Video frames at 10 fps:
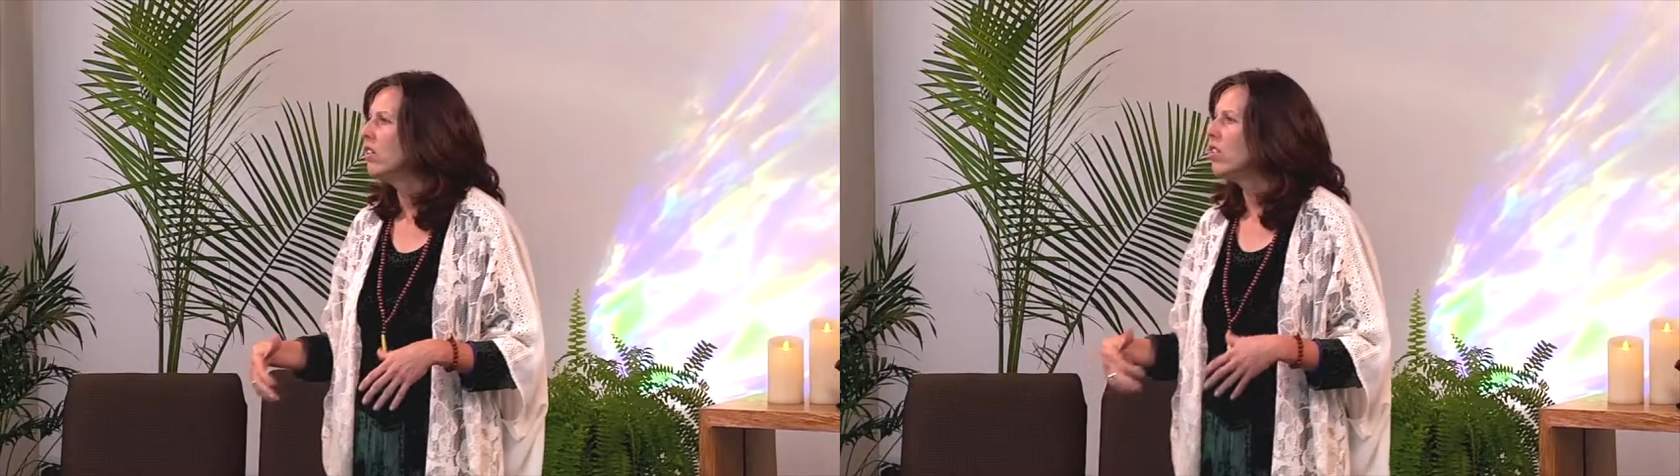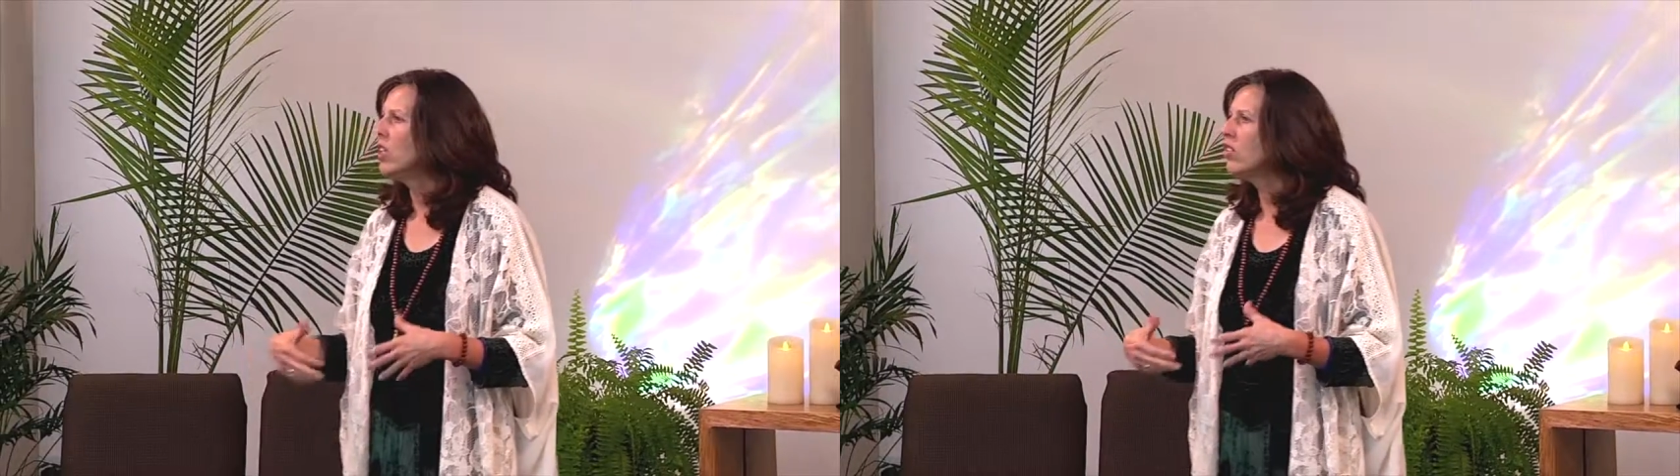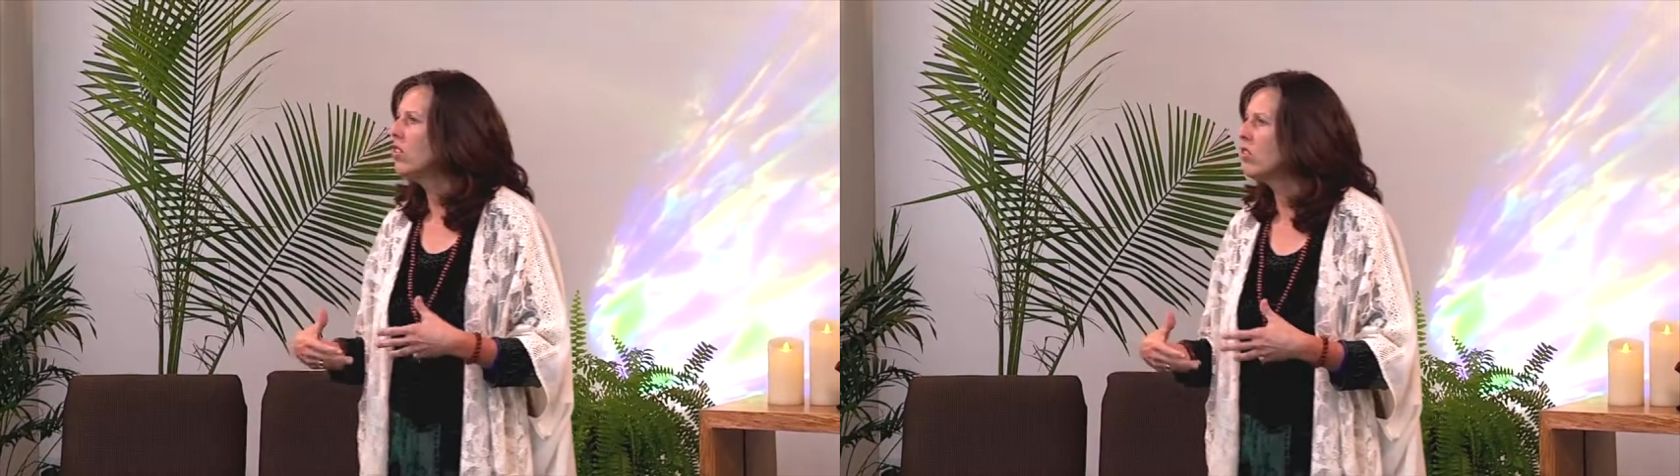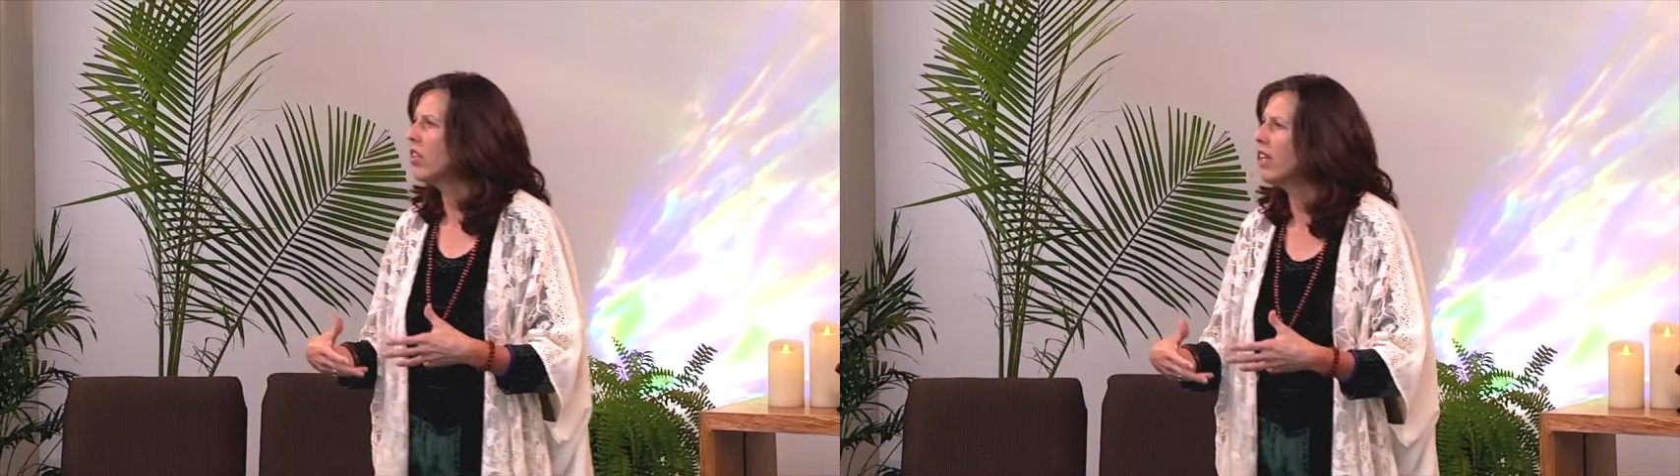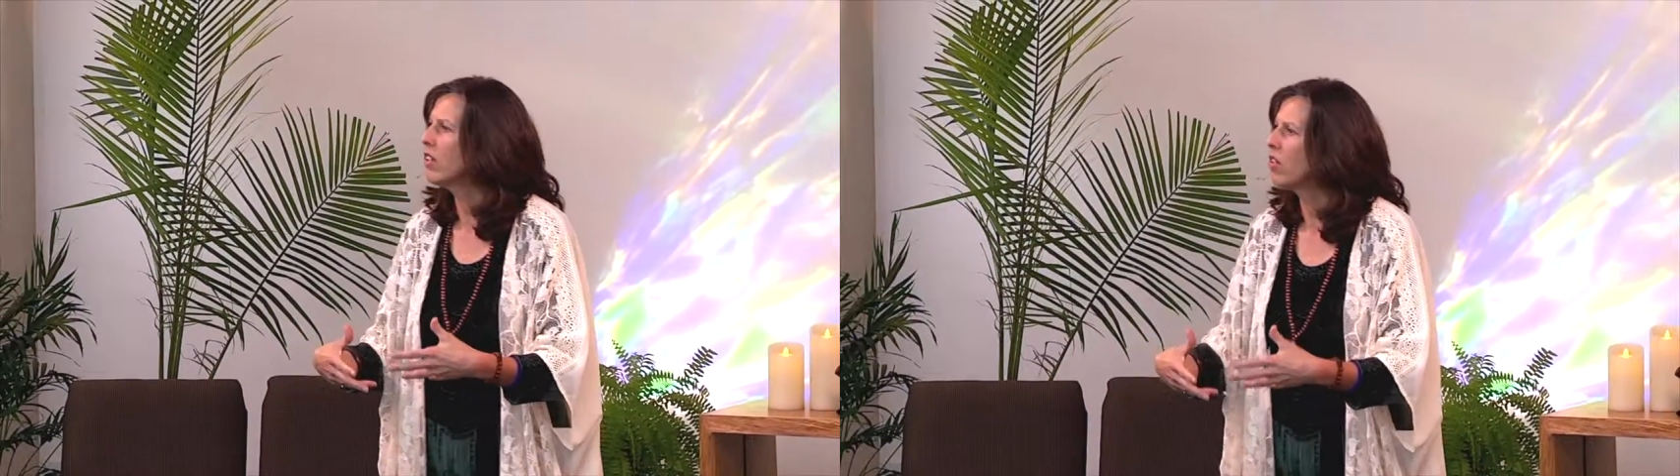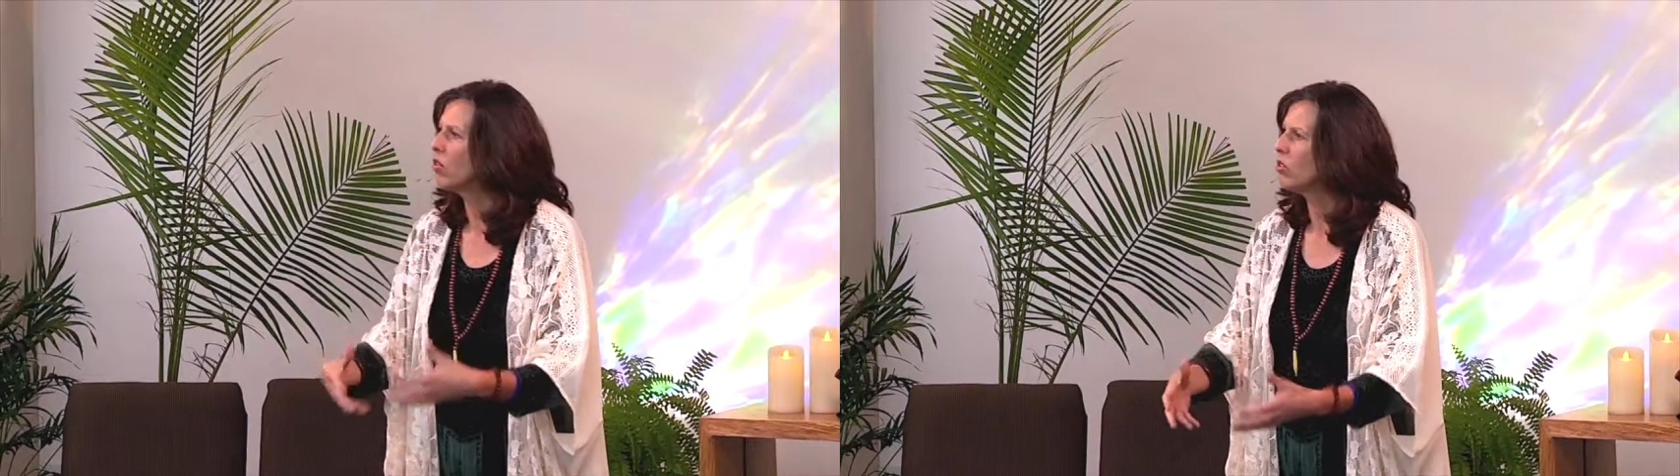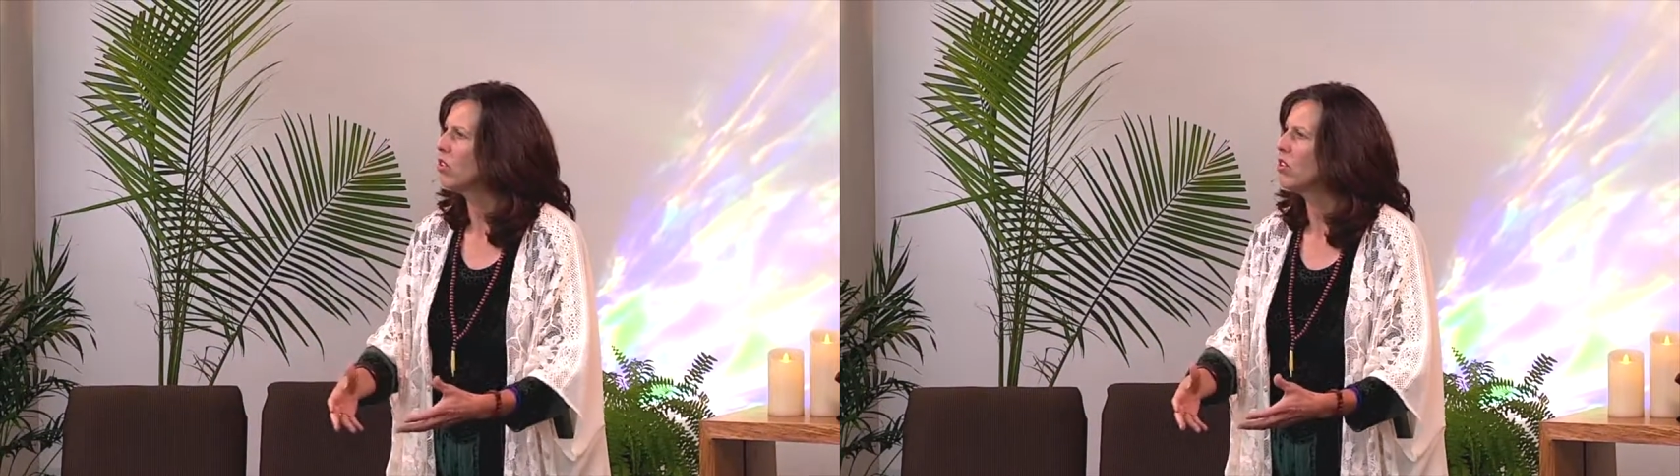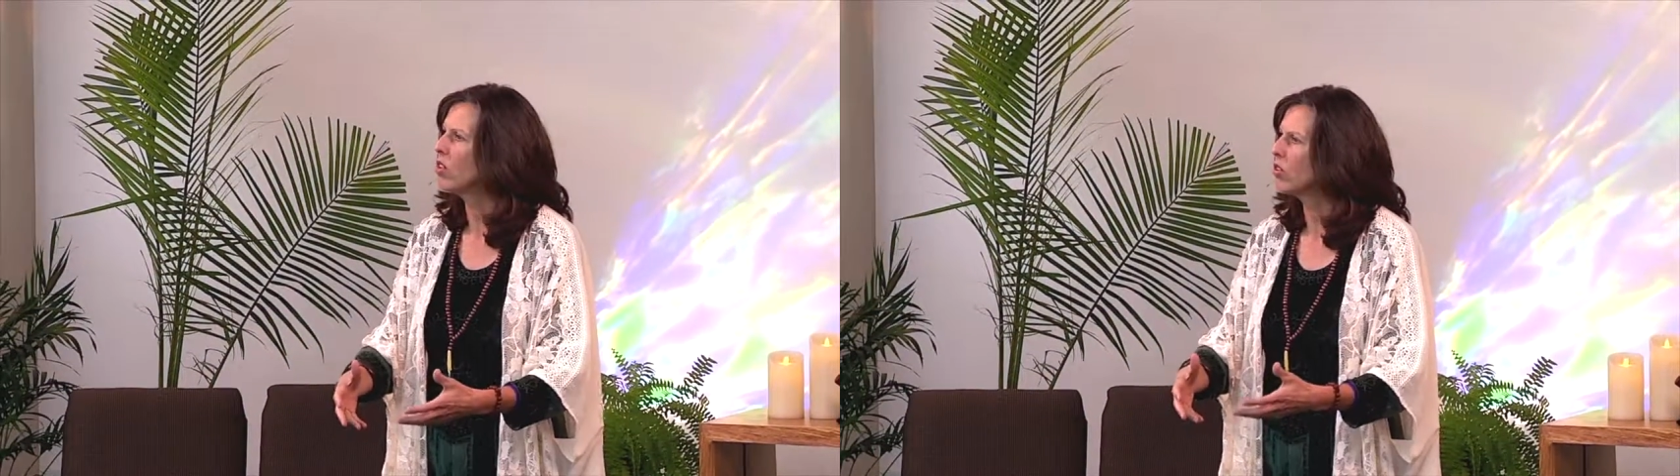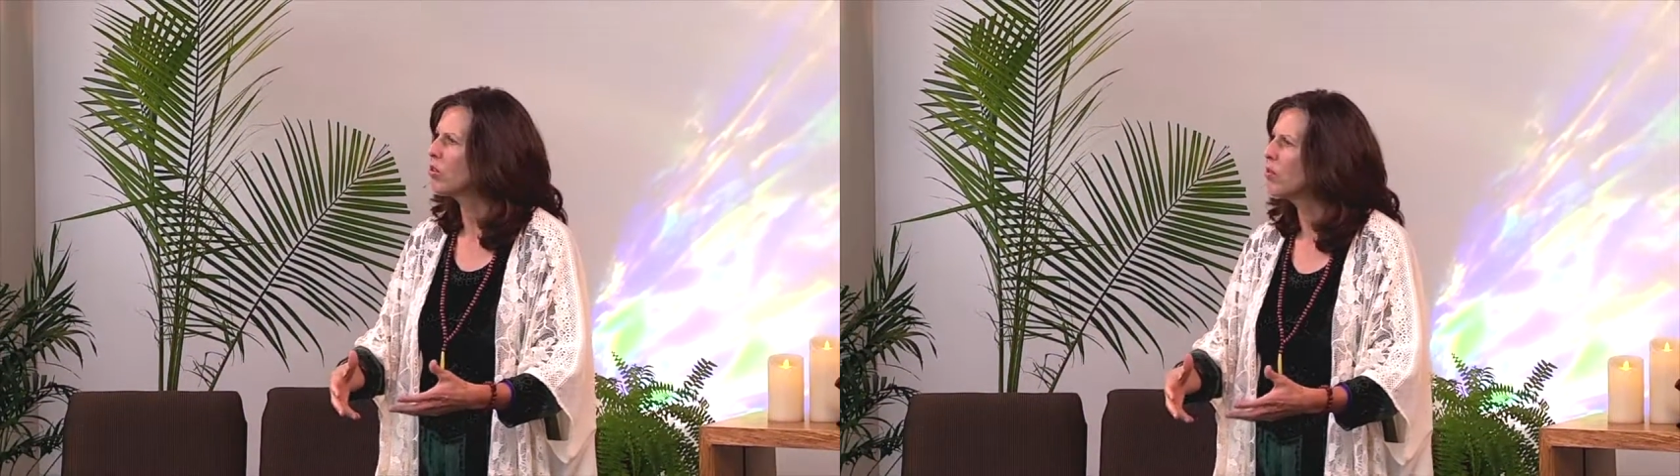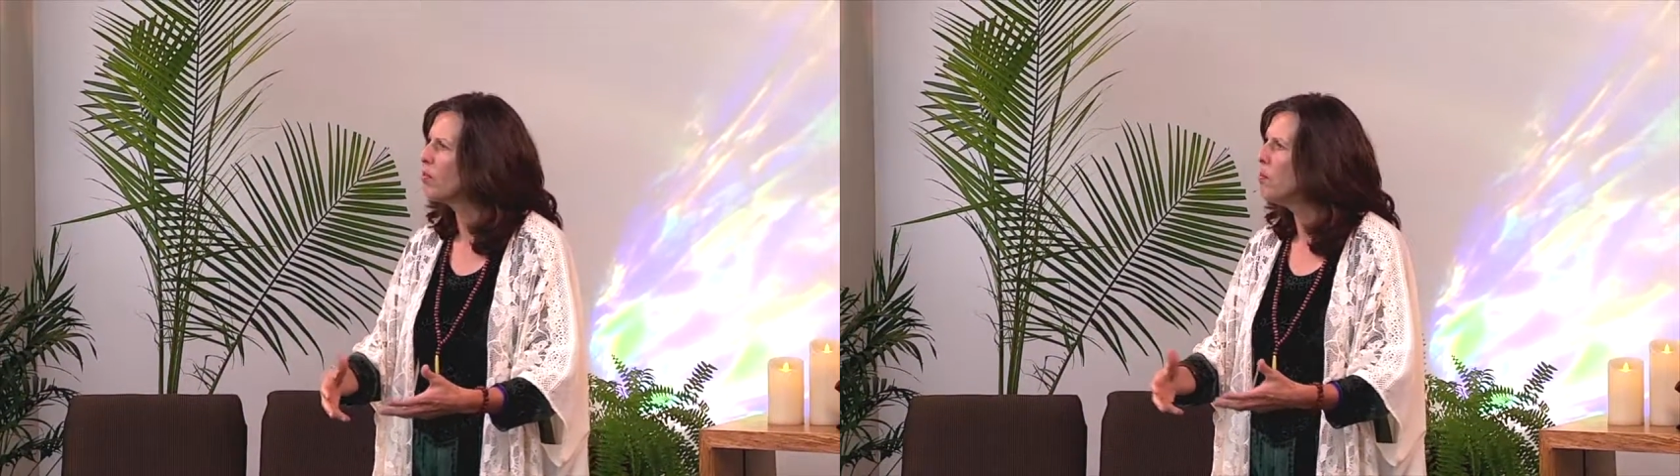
Jesus then goes into this